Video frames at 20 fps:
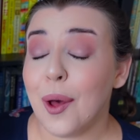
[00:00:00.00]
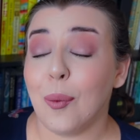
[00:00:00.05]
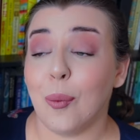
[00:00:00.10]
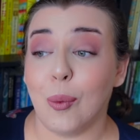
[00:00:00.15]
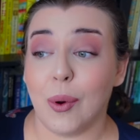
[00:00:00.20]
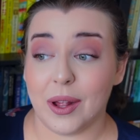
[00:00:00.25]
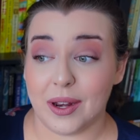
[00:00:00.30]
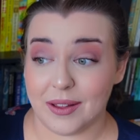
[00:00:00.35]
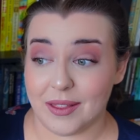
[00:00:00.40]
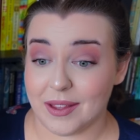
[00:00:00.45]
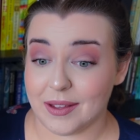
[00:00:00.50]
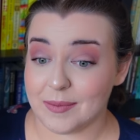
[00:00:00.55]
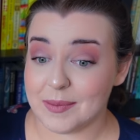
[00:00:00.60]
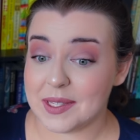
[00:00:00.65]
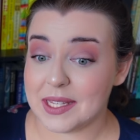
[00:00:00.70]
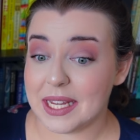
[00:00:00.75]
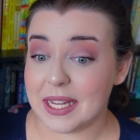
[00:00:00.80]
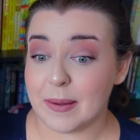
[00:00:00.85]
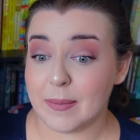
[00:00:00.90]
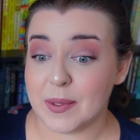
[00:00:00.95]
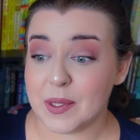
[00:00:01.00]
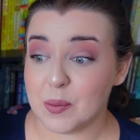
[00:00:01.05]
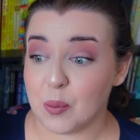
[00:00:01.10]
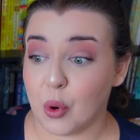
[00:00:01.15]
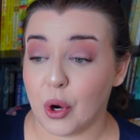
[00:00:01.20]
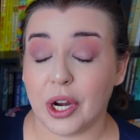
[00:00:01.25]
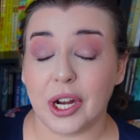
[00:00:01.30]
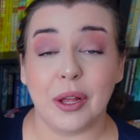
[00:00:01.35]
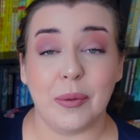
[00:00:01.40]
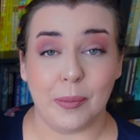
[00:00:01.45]
One of them seems
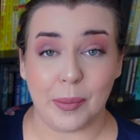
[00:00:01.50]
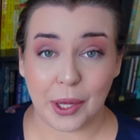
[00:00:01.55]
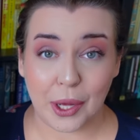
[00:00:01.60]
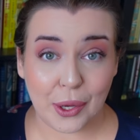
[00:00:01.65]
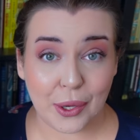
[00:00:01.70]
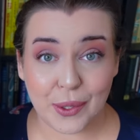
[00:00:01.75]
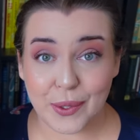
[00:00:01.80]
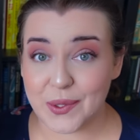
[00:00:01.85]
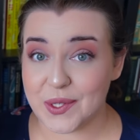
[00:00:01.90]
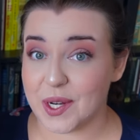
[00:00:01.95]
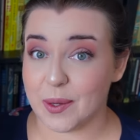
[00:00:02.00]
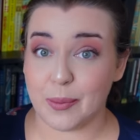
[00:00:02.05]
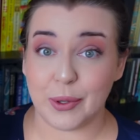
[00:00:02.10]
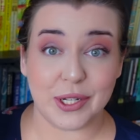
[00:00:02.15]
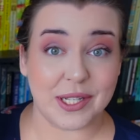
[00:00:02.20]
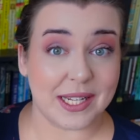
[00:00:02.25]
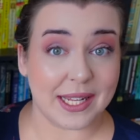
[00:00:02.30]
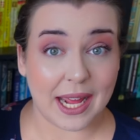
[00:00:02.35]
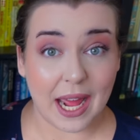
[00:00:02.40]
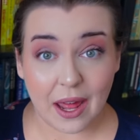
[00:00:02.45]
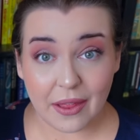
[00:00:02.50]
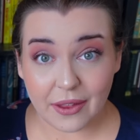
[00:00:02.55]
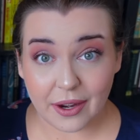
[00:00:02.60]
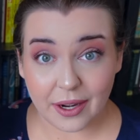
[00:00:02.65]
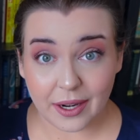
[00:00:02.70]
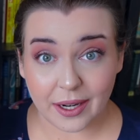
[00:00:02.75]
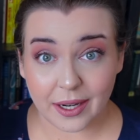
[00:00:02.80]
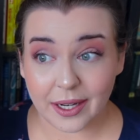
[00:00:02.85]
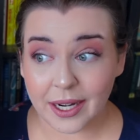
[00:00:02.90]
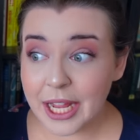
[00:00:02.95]
more composed and put
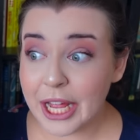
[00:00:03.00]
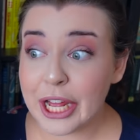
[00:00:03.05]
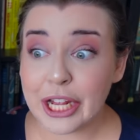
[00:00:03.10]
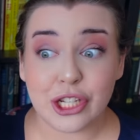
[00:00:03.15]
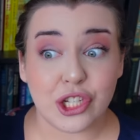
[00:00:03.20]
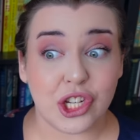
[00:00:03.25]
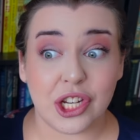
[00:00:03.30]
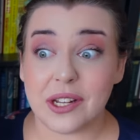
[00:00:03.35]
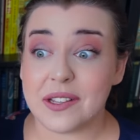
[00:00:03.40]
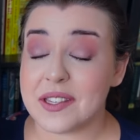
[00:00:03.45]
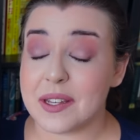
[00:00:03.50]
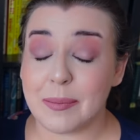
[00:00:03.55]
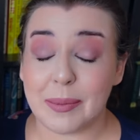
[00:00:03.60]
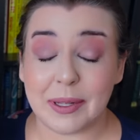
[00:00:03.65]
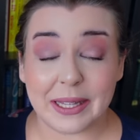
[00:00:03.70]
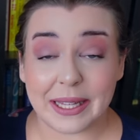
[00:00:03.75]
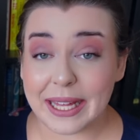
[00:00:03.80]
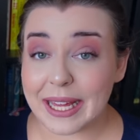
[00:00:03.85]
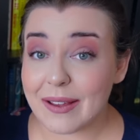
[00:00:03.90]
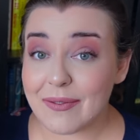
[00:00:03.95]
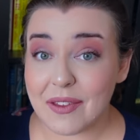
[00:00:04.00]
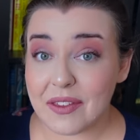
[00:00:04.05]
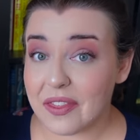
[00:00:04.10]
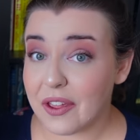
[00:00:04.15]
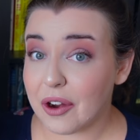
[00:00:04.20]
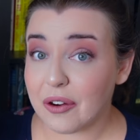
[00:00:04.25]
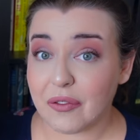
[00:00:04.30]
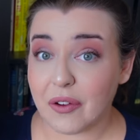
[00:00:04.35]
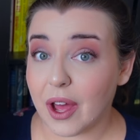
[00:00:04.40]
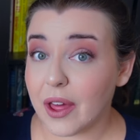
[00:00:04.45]
together. She doesn't believe that
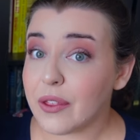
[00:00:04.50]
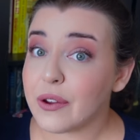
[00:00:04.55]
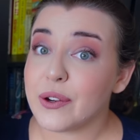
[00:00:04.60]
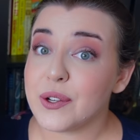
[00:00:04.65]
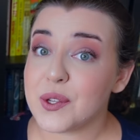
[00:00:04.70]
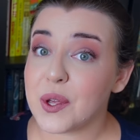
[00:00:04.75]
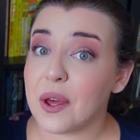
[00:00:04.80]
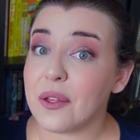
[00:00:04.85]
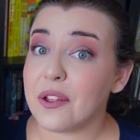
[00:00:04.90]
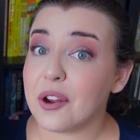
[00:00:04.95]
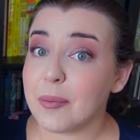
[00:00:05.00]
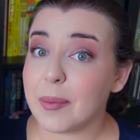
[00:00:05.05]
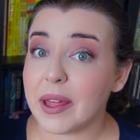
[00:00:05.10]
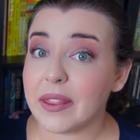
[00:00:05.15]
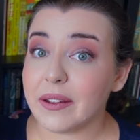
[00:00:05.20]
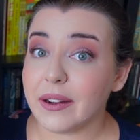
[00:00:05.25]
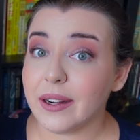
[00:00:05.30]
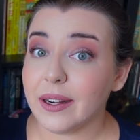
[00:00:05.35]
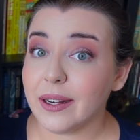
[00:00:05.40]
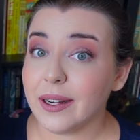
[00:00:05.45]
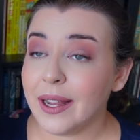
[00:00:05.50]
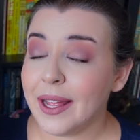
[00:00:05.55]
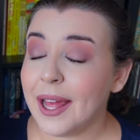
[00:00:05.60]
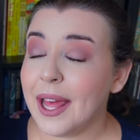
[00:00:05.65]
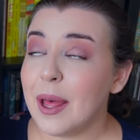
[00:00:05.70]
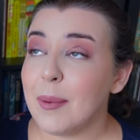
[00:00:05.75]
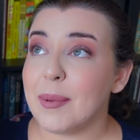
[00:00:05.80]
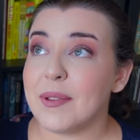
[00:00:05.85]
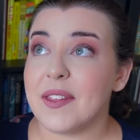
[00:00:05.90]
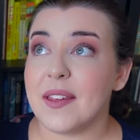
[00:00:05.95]
their father saw their mother,
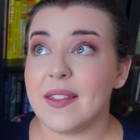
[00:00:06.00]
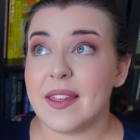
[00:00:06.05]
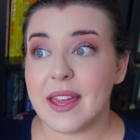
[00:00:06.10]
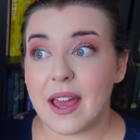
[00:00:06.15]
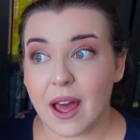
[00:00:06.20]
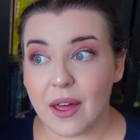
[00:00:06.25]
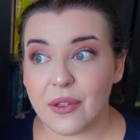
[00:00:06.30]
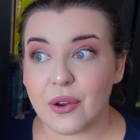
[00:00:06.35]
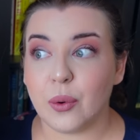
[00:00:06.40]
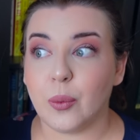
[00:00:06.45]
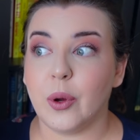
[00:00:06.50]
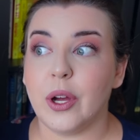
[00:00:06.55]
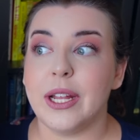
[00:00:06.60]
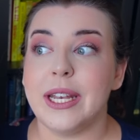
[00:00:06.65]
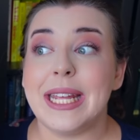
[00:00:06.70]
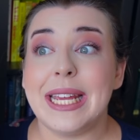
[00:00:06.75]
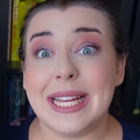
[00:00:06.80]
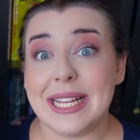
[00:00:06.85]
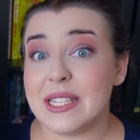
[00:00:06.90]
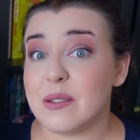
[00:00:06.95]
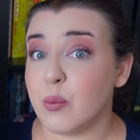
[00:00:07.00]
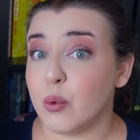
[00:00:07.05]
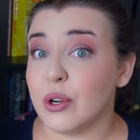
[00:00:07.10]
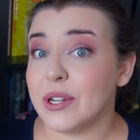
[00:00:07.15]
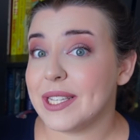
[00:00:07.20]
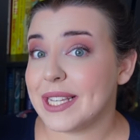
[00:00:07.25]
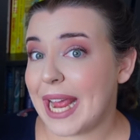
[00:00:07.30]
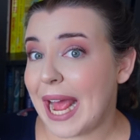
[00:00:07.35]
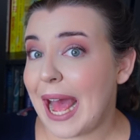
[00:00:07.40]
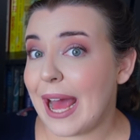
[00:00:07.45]
but then the other one is
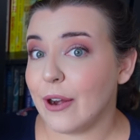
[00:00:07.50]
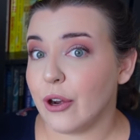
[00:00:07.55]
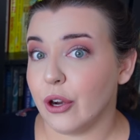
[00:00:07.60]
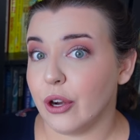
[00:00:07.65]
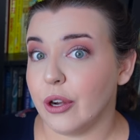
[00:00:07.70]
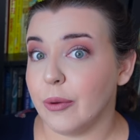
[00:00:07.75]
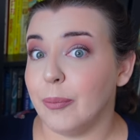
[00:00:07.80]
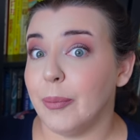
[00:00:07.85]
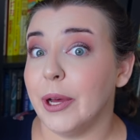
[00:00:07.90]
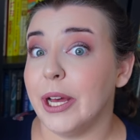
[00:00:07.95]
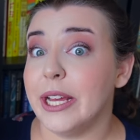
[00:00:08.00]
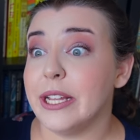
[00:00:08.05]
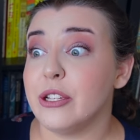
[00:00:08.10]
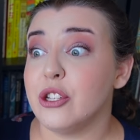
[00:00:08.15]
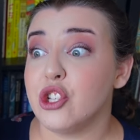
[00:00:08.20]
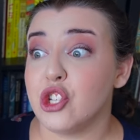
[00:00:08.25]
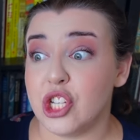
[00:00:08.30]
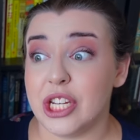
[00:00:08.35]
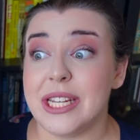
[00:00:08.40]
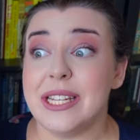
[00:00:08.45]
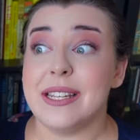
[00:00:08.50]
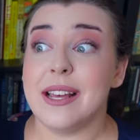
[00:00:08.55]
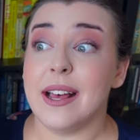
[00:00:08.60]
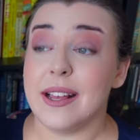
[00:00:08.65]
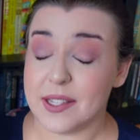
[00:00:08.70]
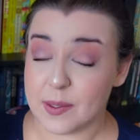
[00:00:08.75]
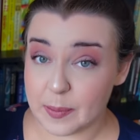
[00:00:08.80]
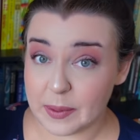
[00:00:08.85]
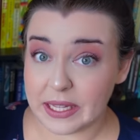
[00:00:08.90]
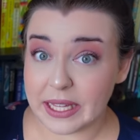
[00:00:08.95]
more scattered, but she
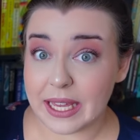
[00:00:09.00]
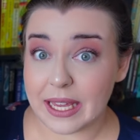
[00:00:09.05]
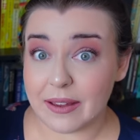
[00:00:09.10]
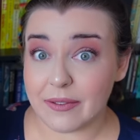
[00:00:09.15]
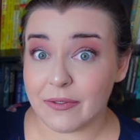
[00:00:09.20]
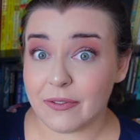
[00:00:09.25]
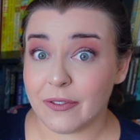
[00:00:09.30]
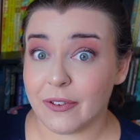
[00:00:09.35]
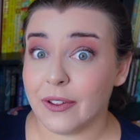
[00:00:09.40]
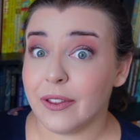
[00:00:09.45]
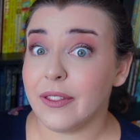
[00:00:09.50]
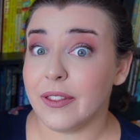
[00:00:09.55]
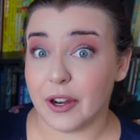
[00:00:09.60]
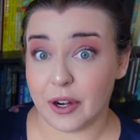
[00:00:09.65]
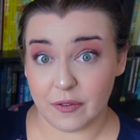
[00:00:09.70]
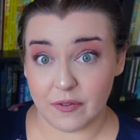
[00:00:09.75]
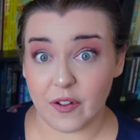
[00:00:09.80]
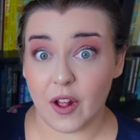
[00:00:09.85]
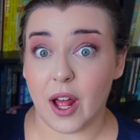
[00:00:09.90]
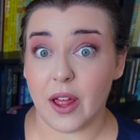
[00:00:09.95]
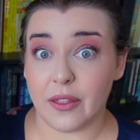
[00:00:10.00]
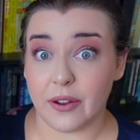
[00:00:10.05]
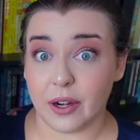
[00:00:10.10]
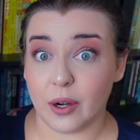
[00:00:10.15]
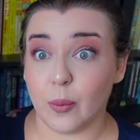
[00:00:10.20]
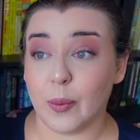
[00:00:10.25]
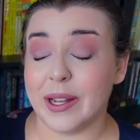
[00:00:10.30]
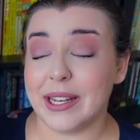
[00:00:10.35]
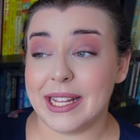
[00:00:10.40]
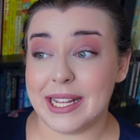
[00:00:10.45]
does believe their
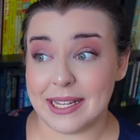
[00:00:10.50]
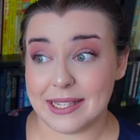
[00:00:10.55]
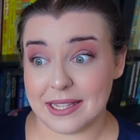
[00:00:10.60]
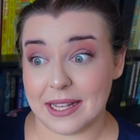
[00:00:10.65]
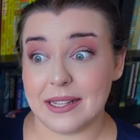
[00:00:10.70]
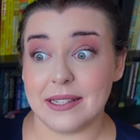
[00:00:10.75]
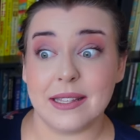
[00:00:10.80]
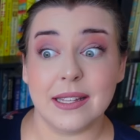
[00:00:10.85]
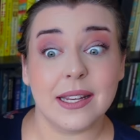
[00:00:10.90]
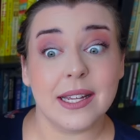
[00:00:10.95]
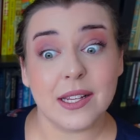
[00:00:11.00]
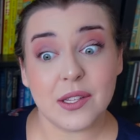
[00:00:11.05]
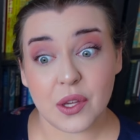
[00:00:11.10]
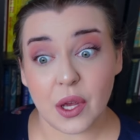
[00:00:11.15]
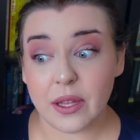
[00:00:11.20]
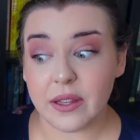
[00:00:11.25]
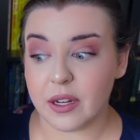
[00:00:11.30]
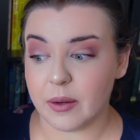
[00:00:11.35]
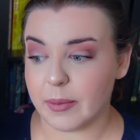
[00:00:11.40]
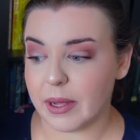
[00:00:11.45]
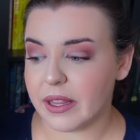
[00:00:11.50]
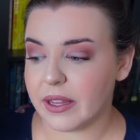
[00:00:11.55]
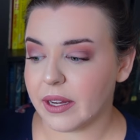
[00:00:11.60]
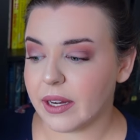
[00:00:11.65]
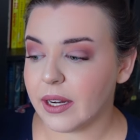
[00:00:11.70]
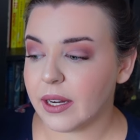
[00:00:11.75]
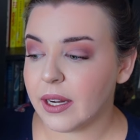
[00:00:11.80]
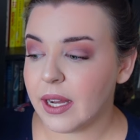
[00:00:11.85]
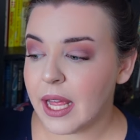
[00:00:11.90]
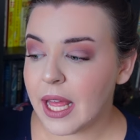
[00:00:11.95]
father when he says that he saw their
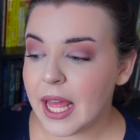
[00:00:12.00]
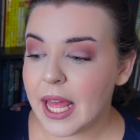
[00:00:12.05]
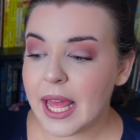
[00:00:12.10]
mother.